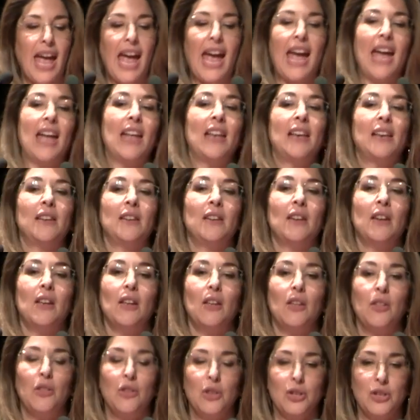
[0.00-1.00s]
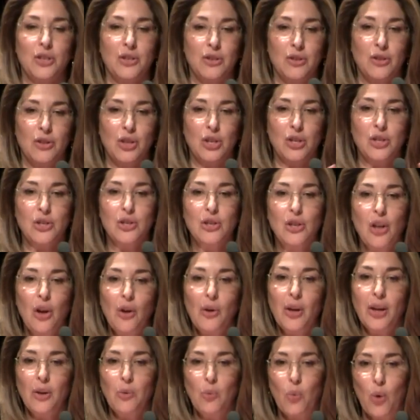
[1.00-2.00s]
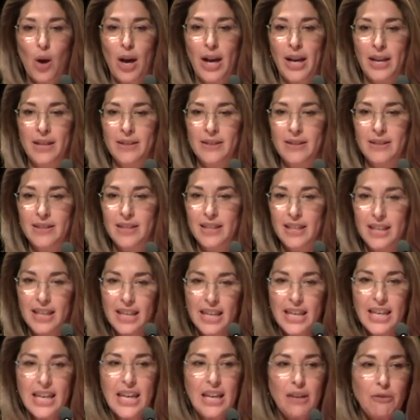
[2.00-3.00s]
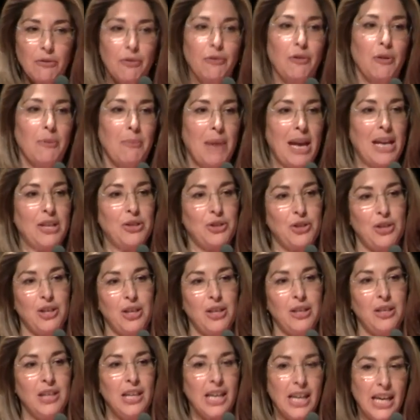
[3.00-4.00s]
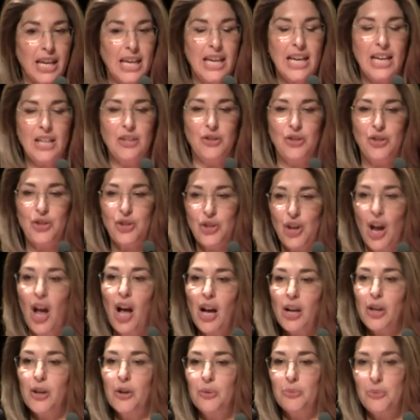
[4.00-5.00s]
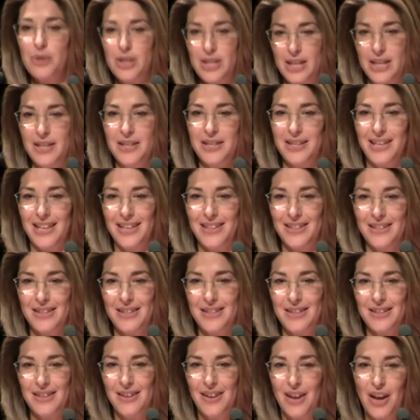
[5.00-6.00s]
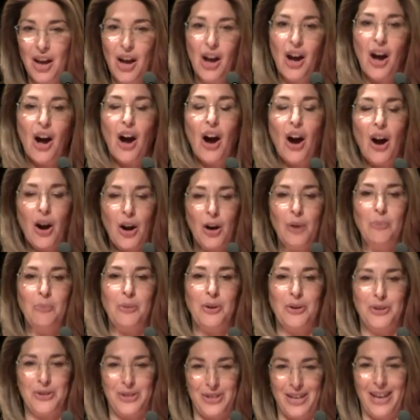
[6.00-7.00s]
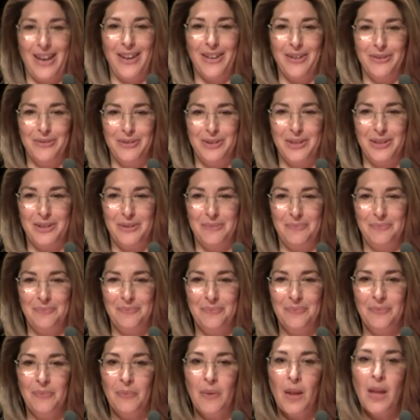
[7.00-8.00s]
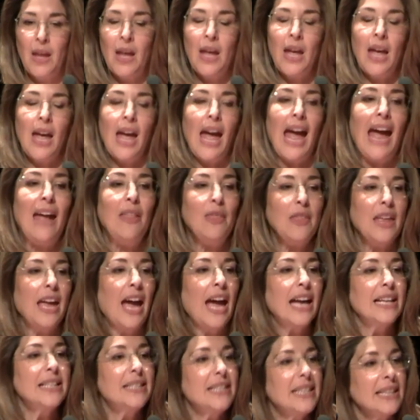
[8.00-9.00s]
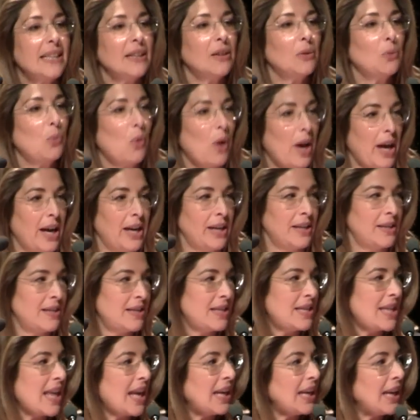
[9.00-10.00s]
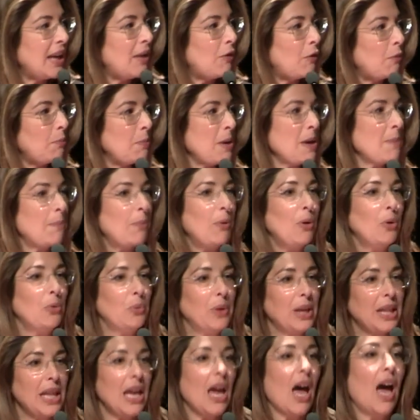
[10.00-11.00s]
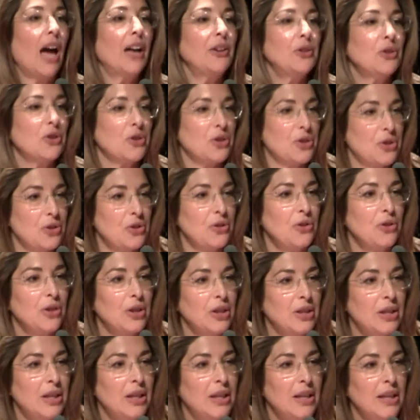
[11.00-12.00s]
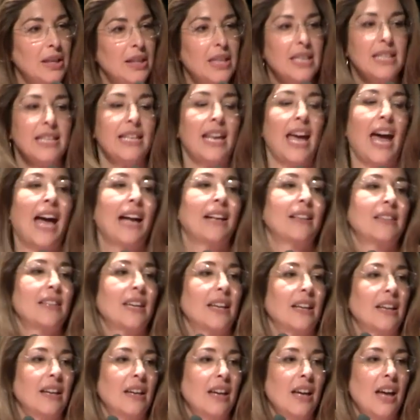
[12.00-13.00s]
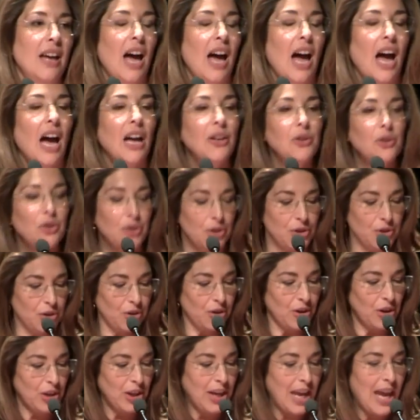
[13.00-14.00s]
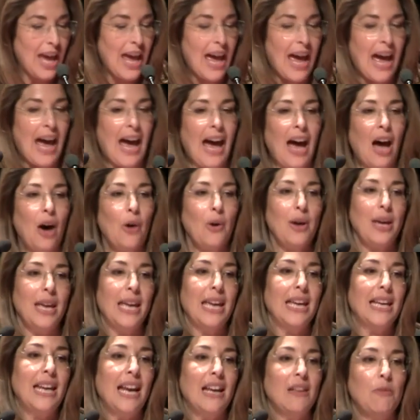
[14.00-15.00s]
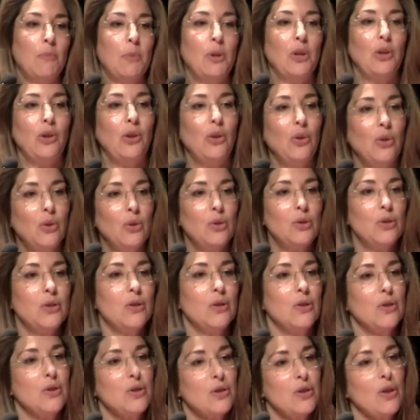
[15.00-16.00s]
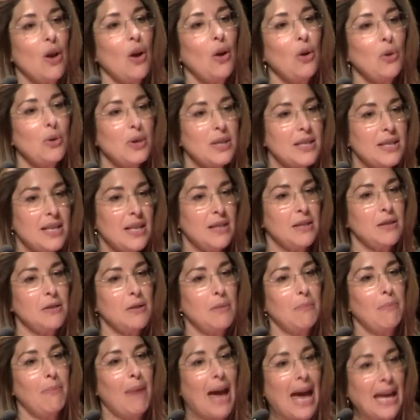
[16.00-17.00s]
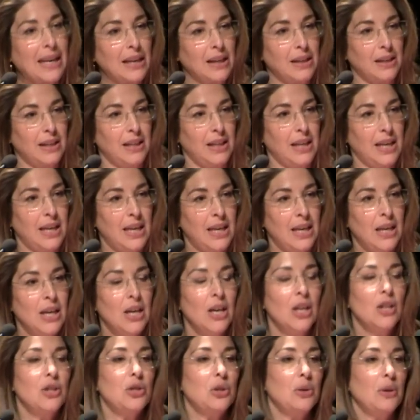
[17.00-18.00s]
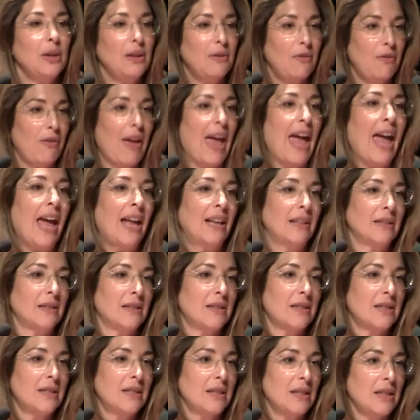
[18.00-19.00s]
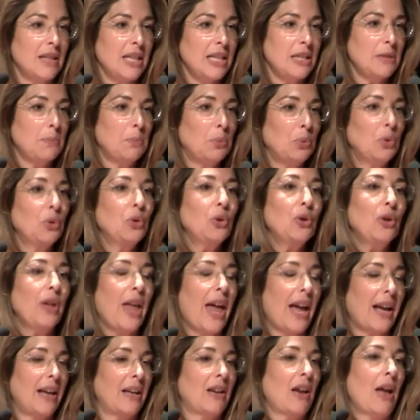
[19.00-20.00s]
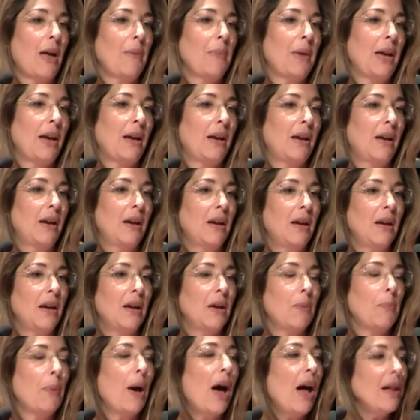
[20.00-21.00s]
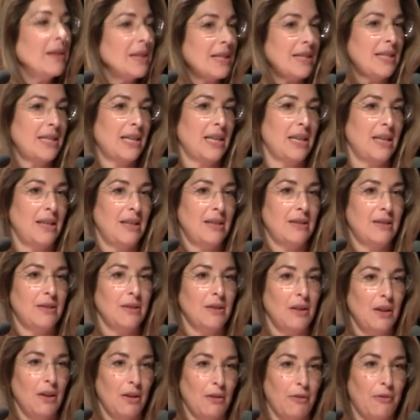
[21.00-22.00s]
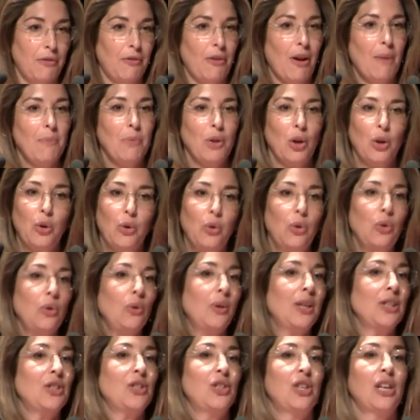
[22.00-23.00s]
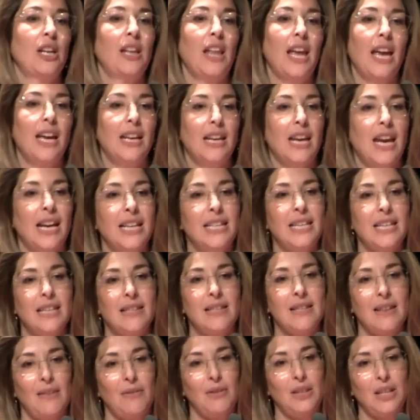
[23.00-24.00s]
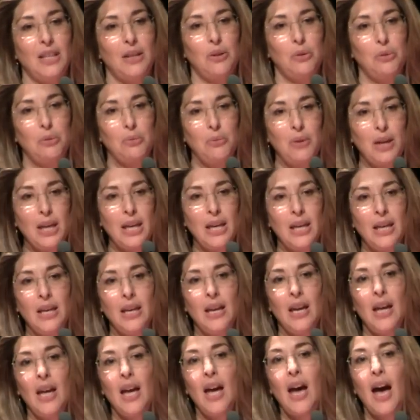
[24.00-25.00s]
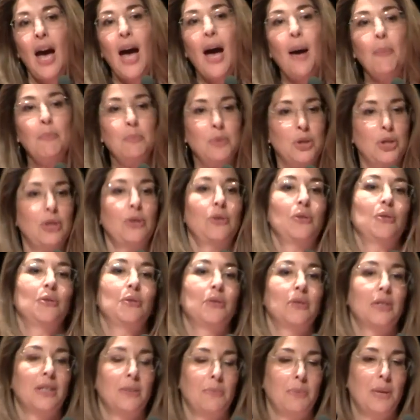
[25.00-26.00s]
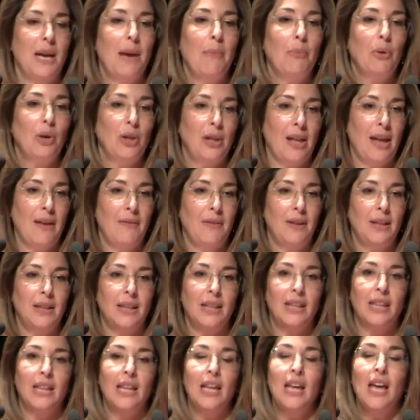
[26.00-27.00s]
And the slogan was, information is shock resistance. Arm yourselves. And the idea was that if people really understood this tactic, understood how it has been used so systematically to advance these brutal economic policies from the coup in Chile in 1973 up to September 11th,